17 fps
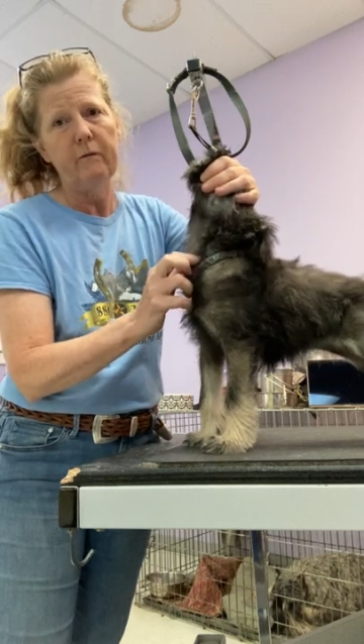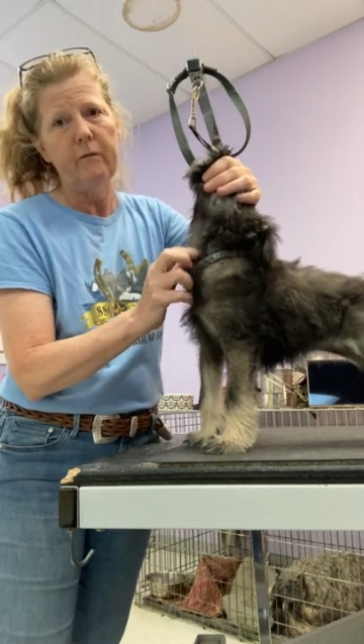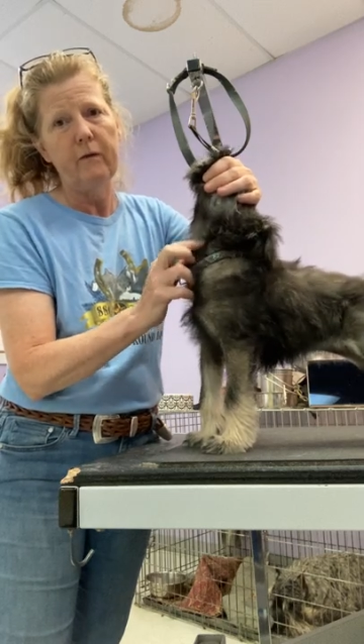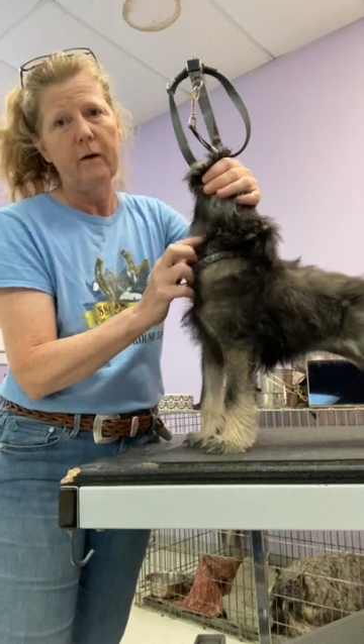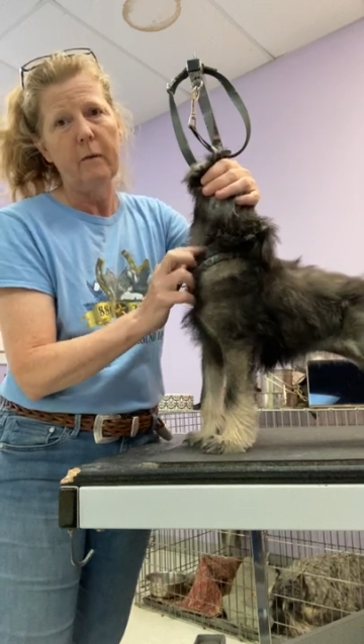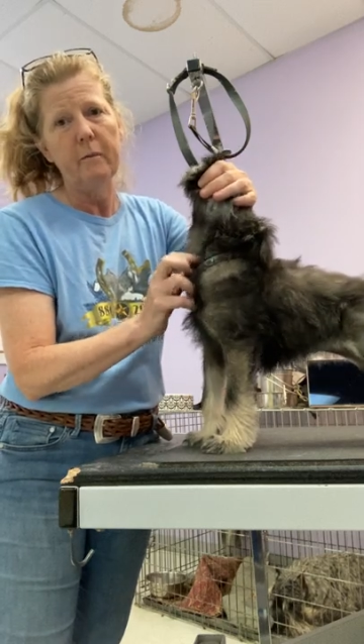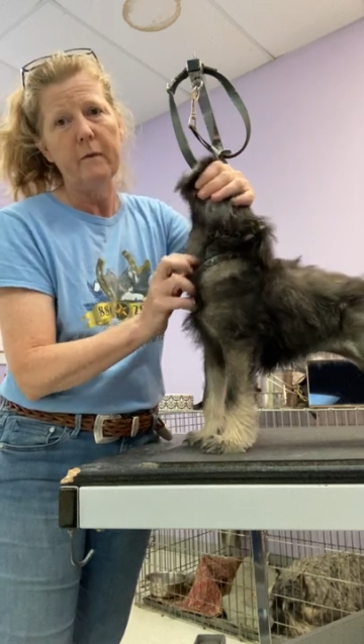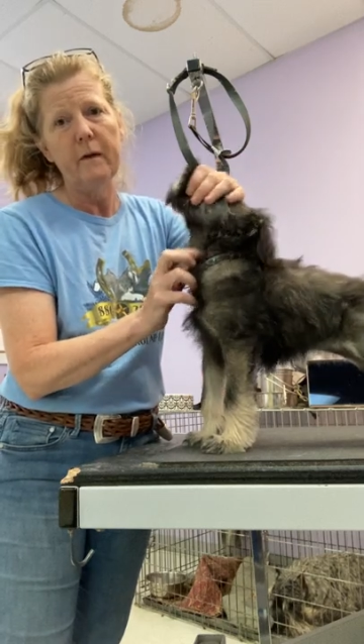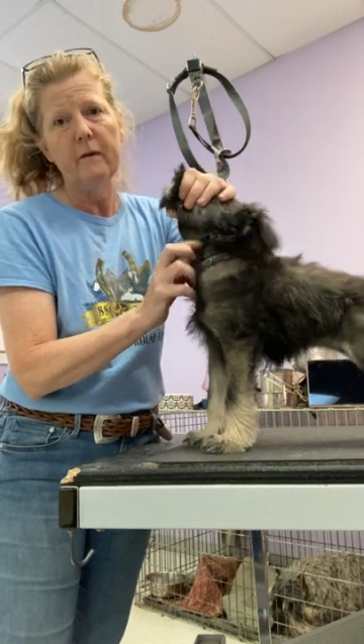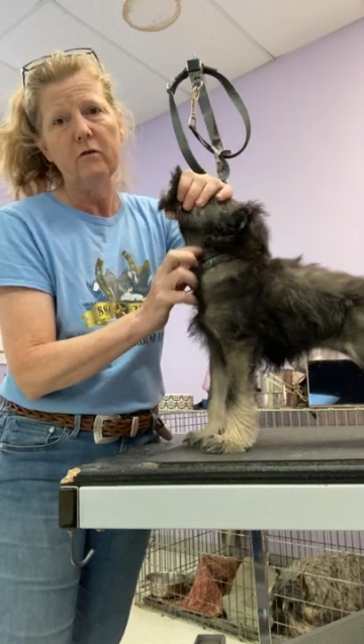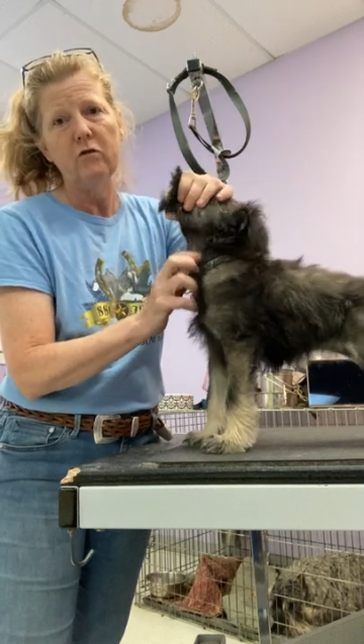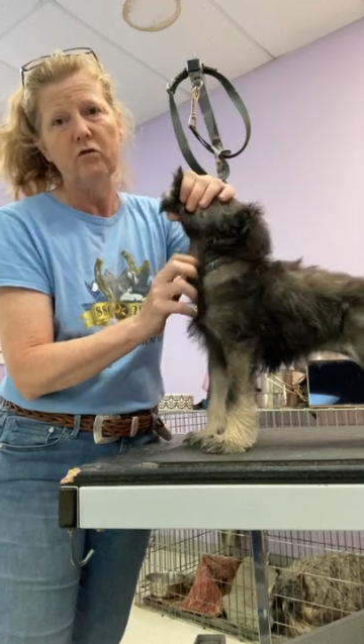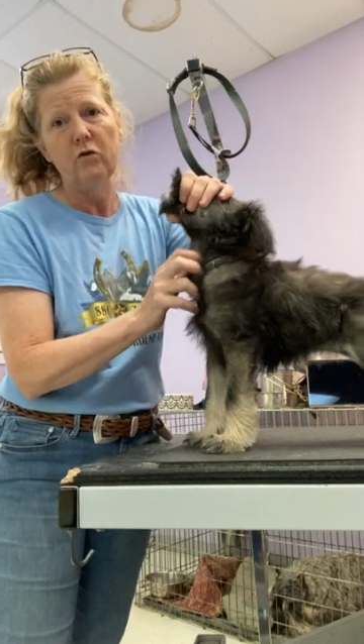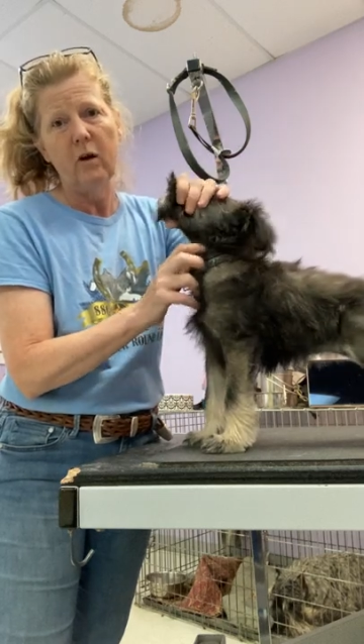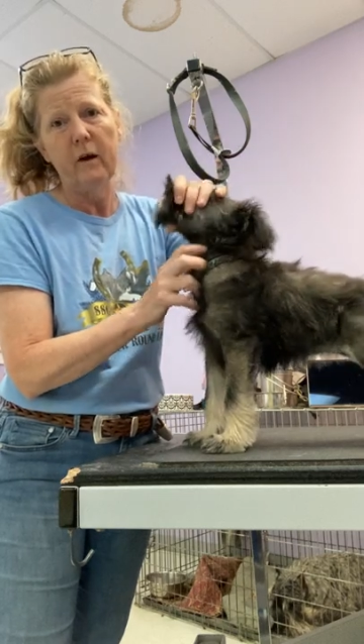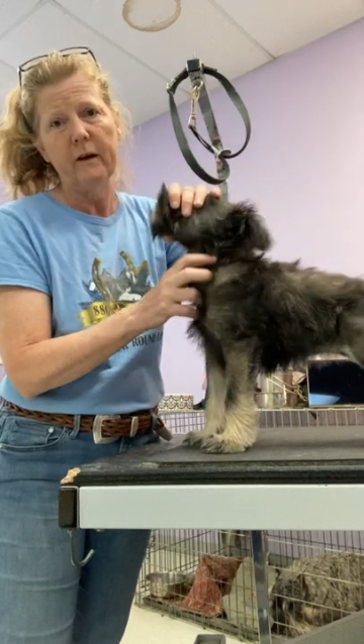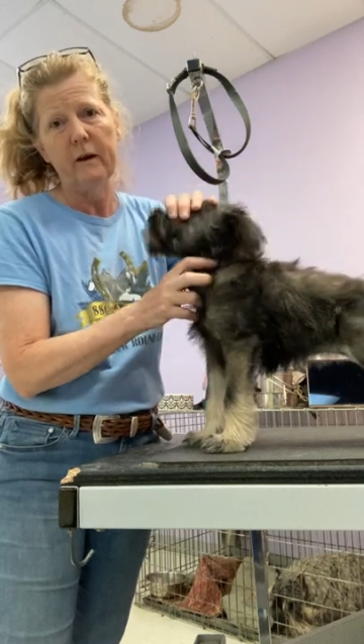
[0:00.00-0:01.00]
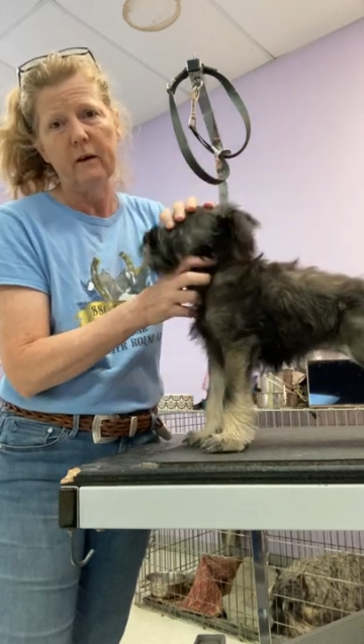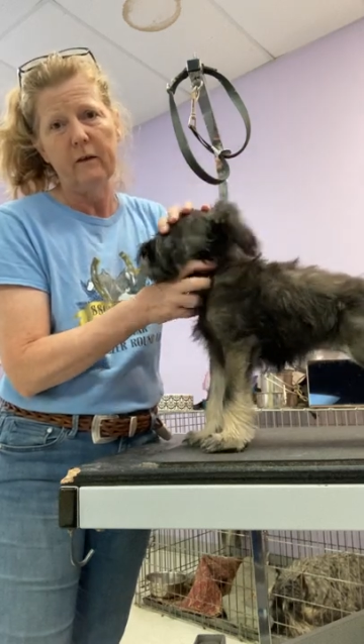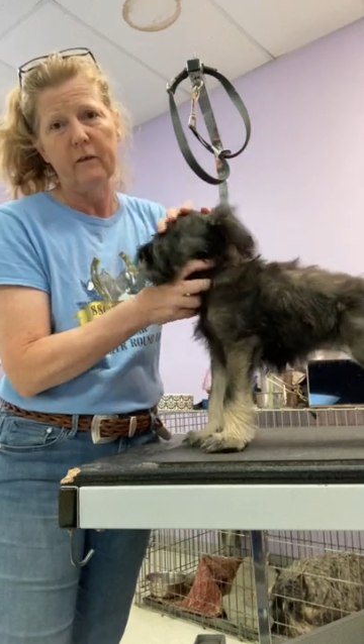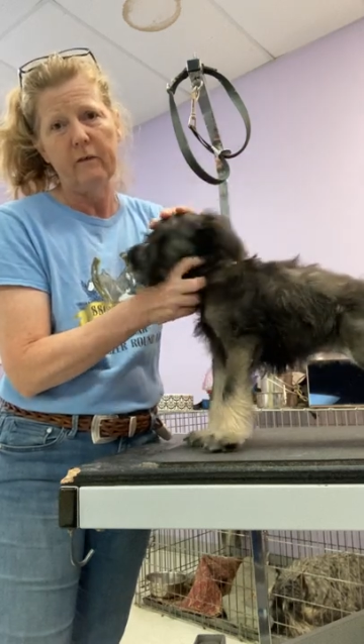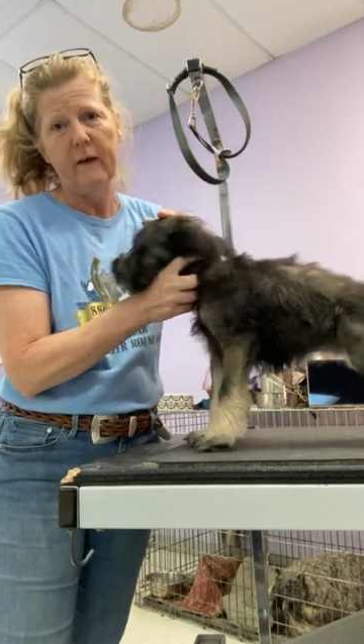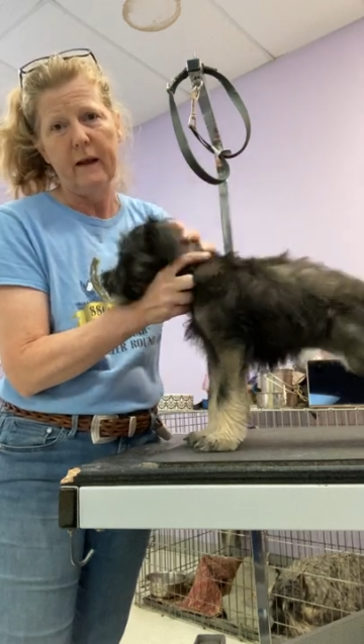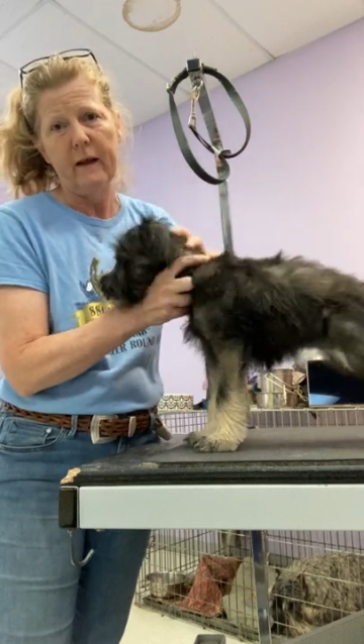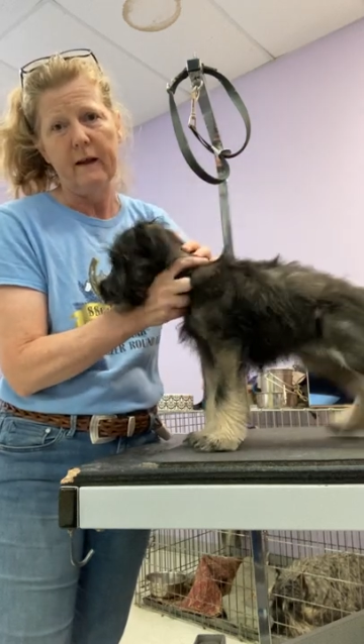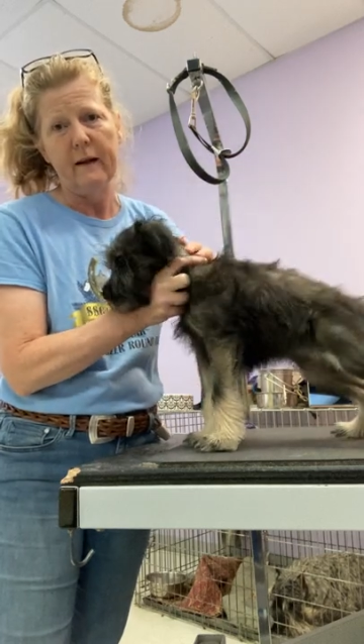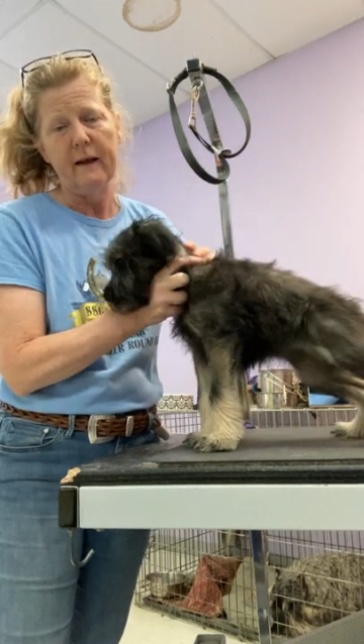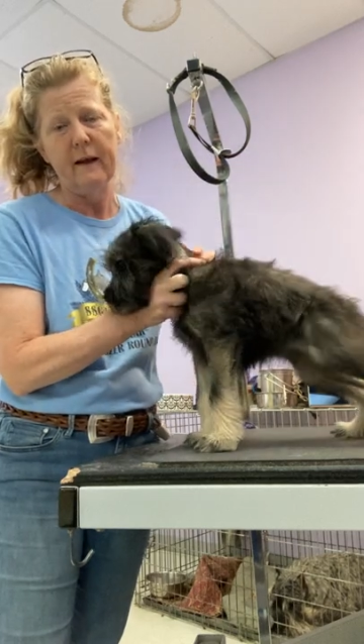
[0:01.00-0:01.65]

from the jugular vein.